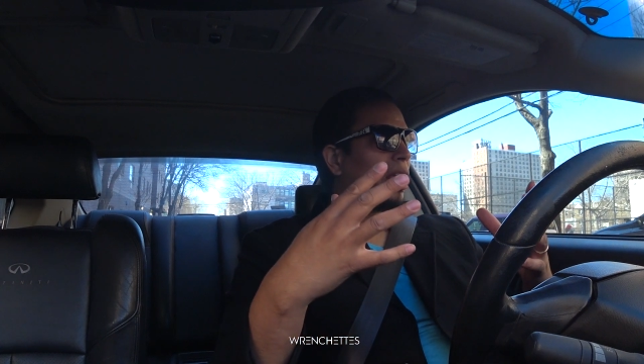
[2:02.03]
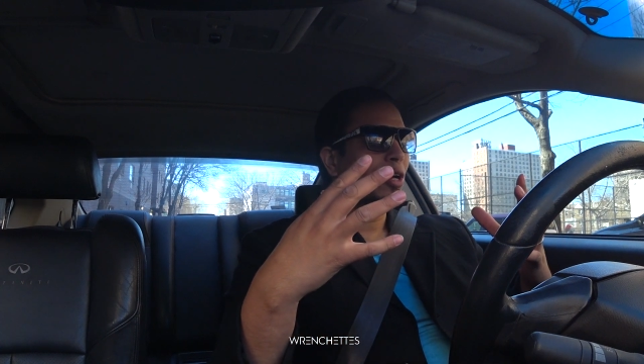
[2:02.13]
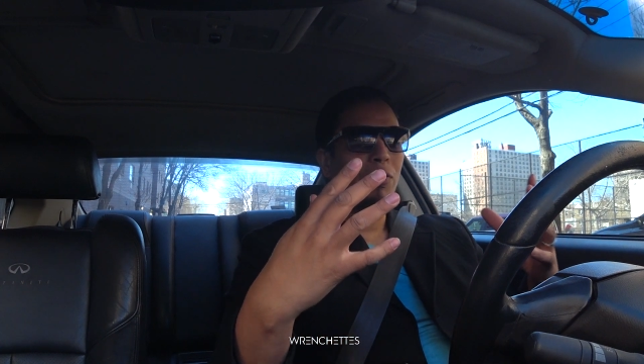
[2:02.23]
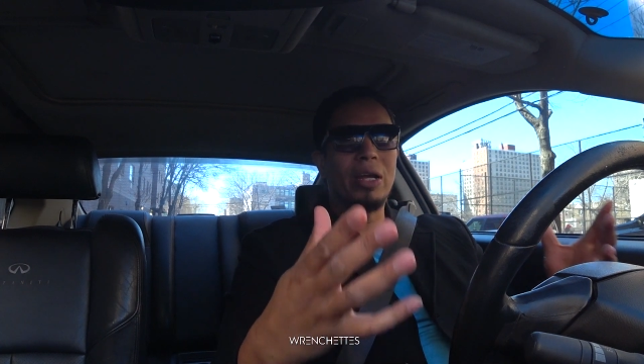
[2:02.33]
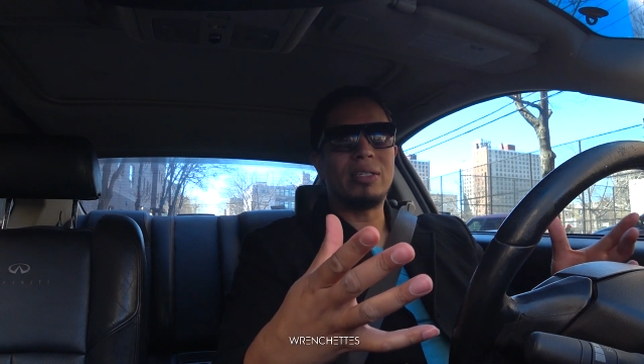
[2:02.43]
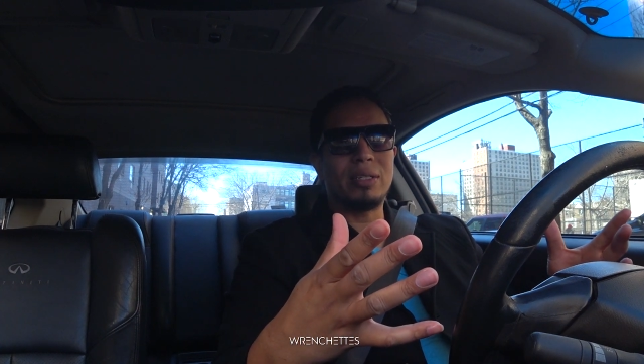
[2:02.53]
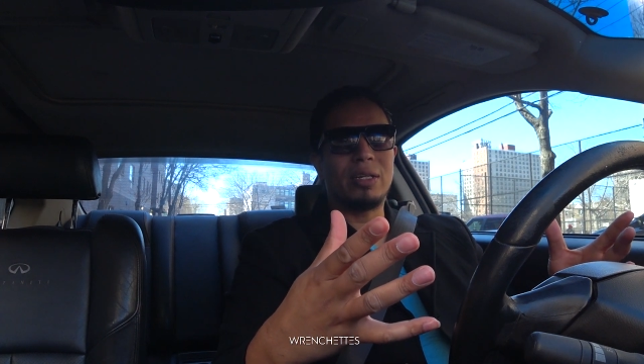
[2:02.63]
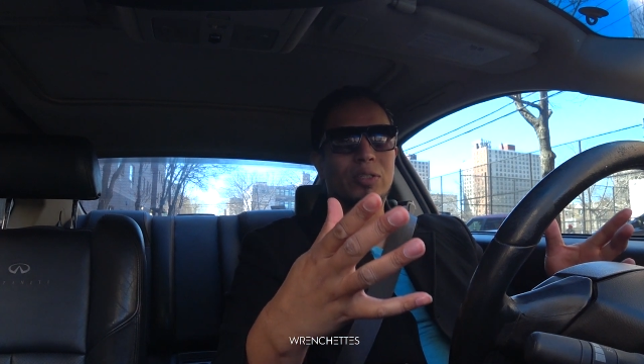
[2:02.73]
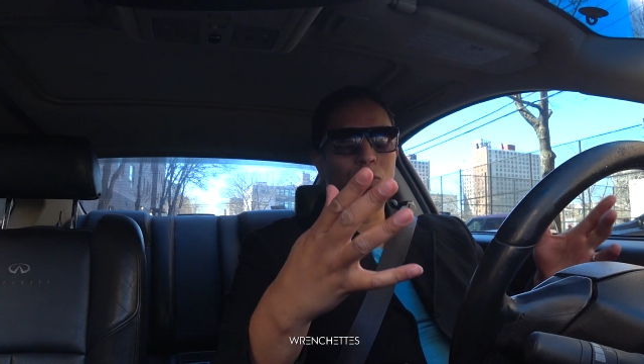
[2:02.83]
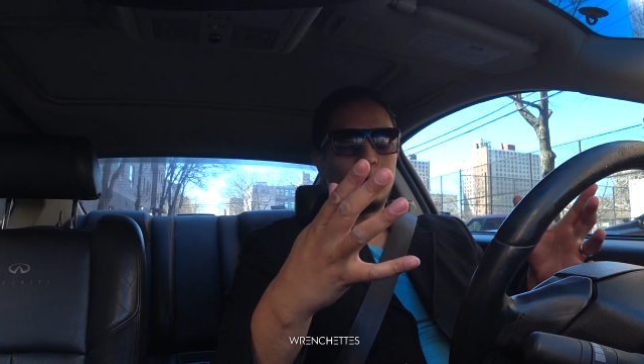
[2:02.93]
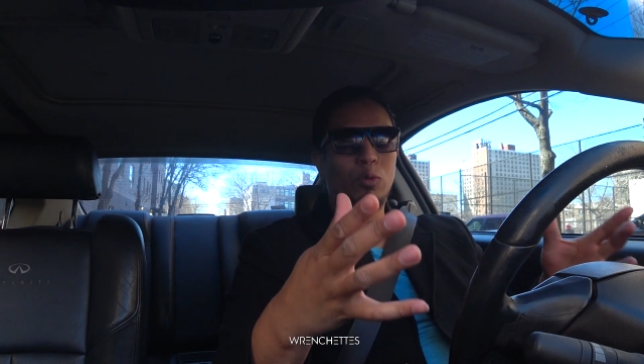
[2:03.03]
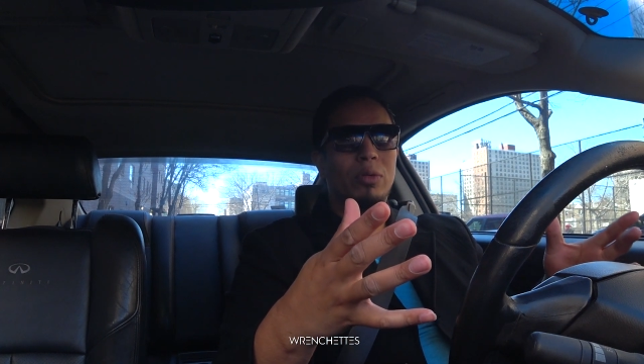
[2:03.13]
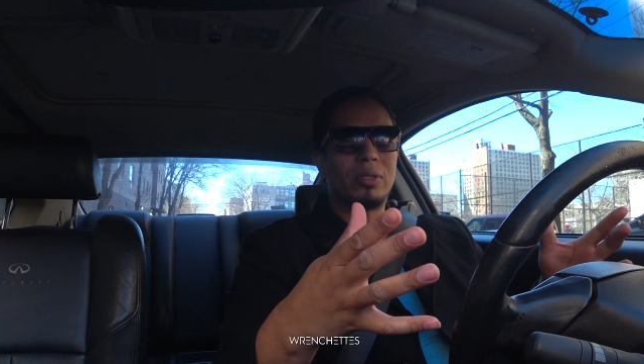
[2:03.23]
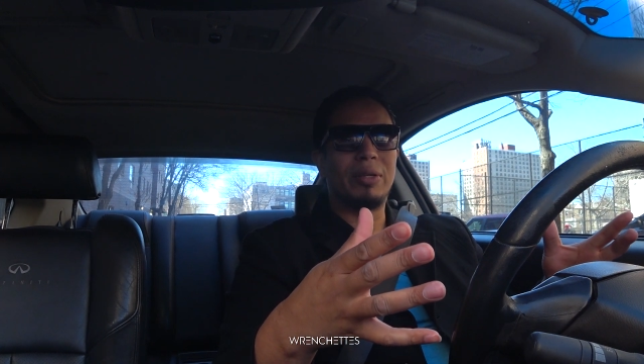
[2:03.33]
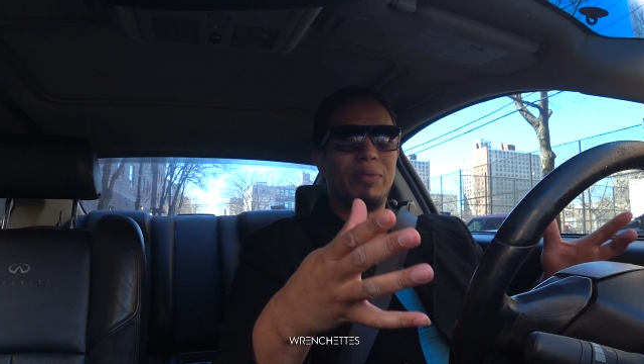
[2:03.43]
and craziness to do
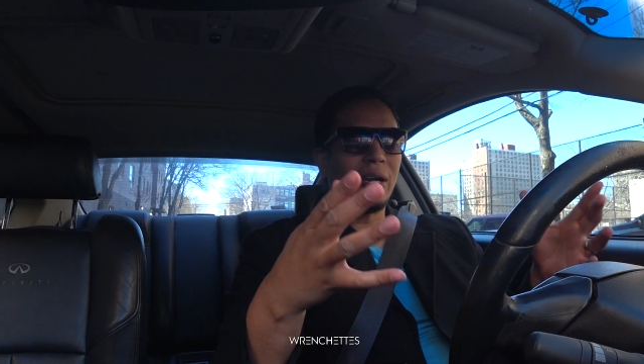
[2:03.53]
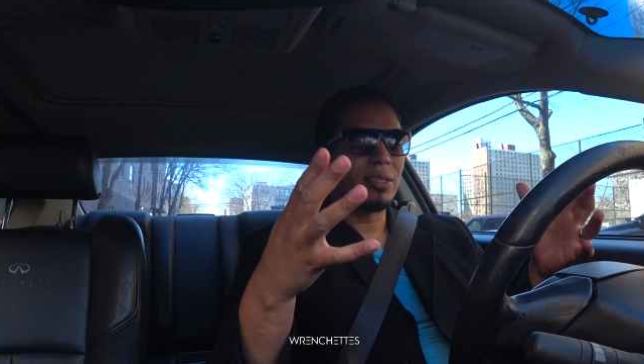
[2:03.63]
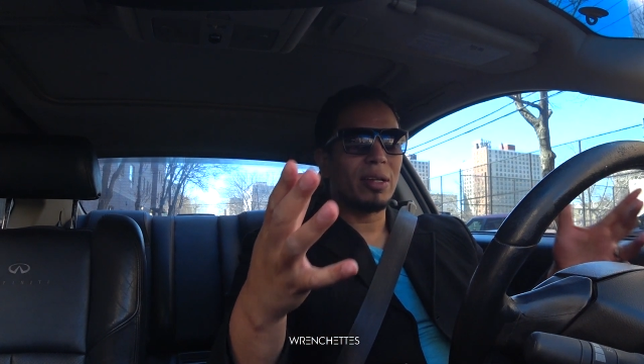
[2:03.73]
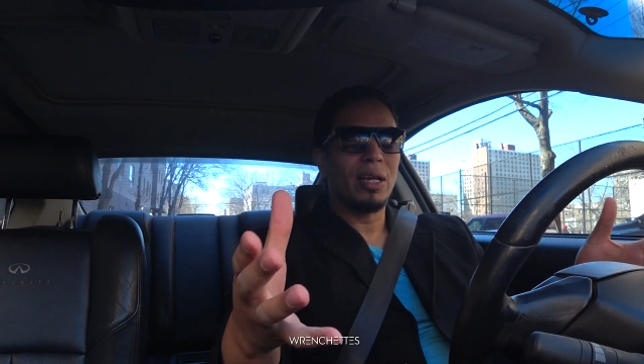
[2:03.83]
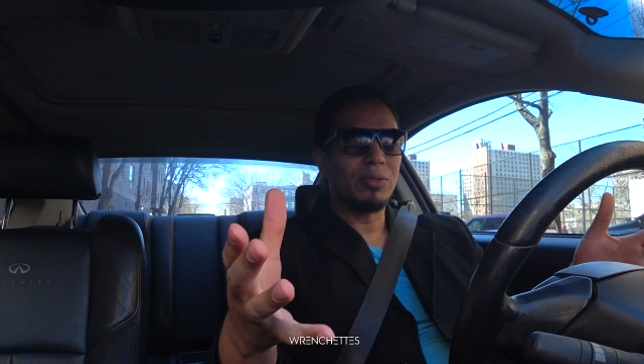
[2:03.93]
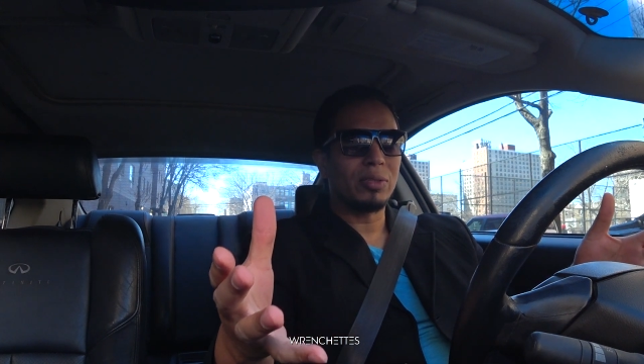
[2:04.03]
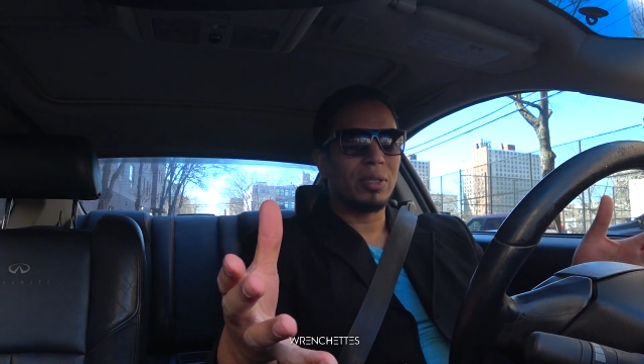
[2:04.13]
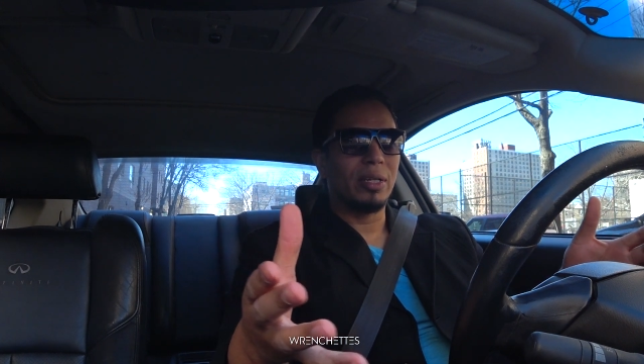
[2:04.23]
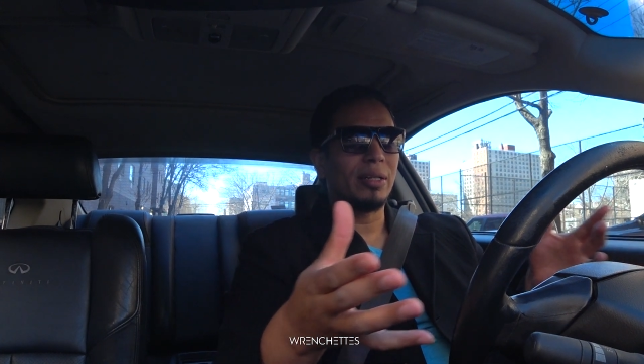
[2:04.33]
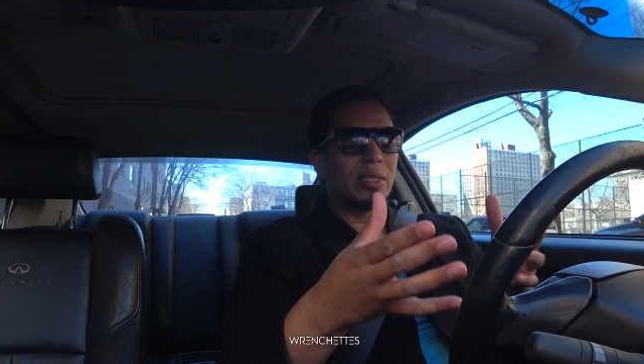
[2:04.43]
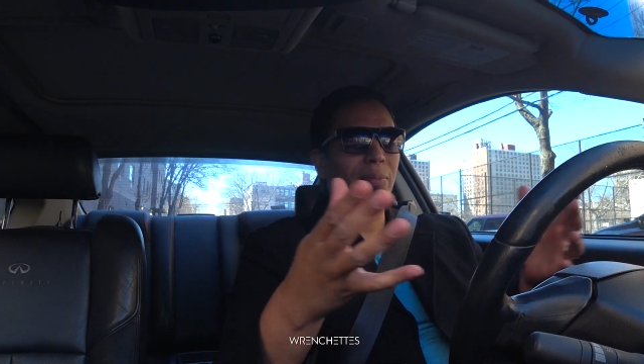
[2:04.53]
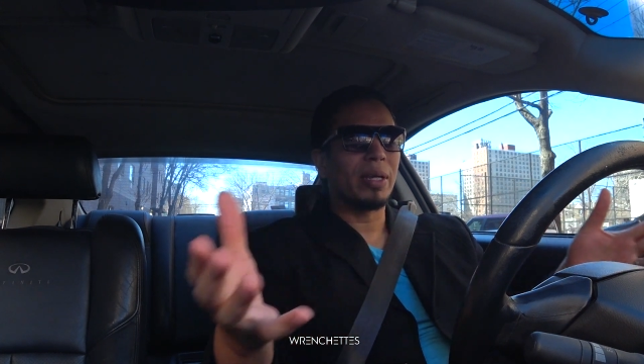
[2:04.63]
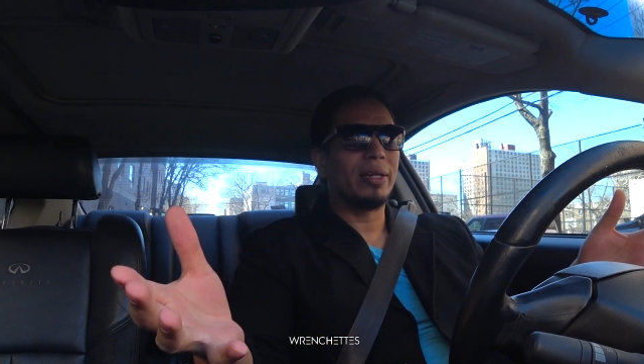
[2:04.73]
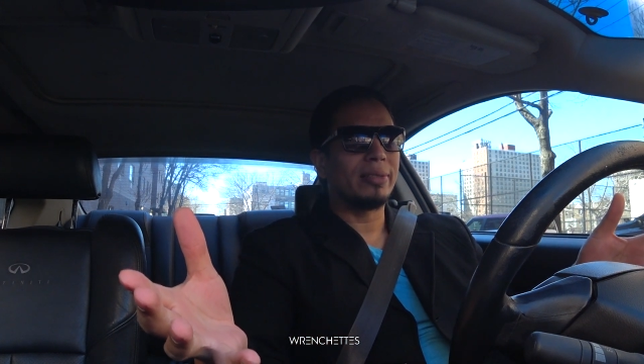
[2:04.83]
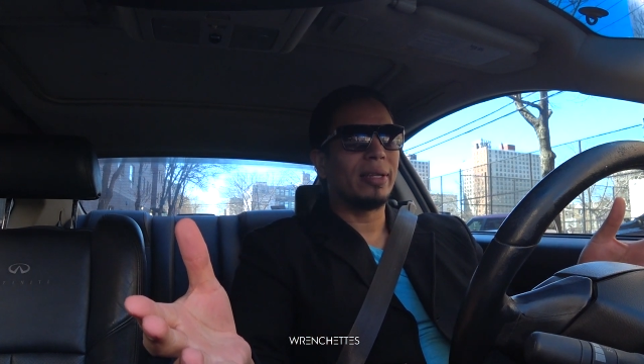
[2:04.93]
this if you guys are not interested? It doesn't
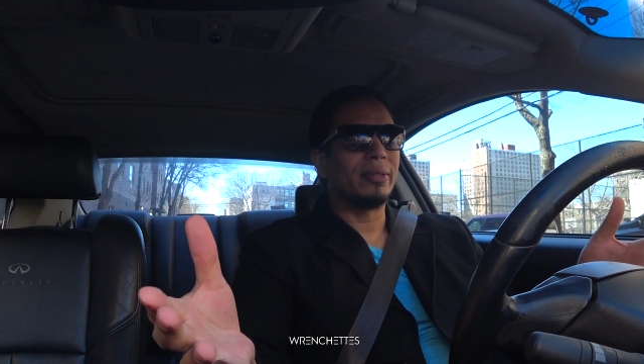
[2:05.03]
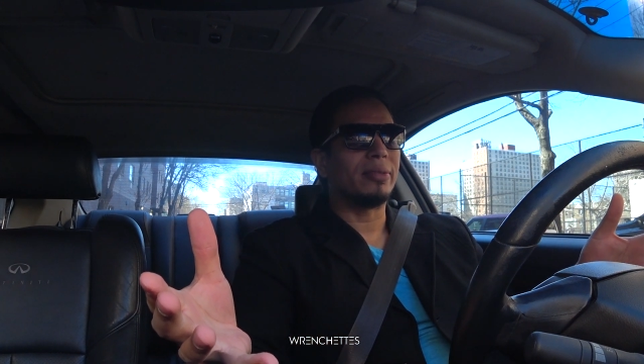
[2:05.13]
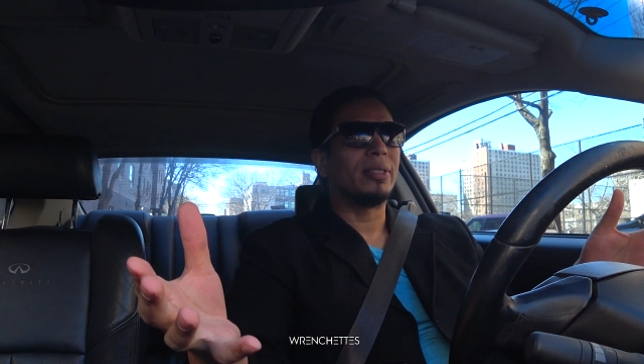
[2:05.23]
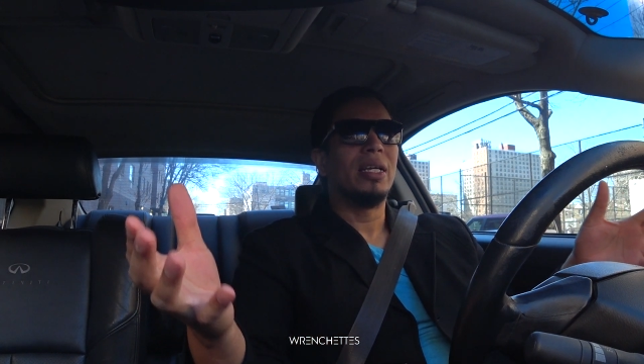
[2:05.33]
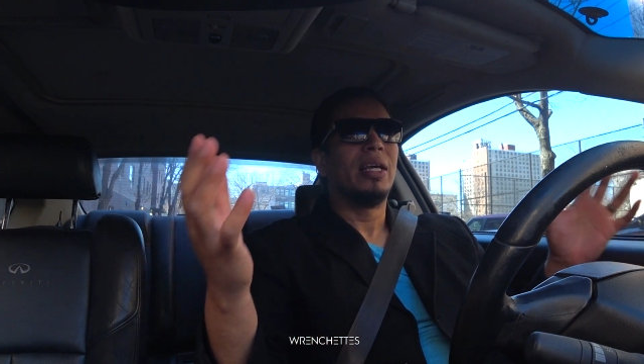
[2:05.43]
make any sense.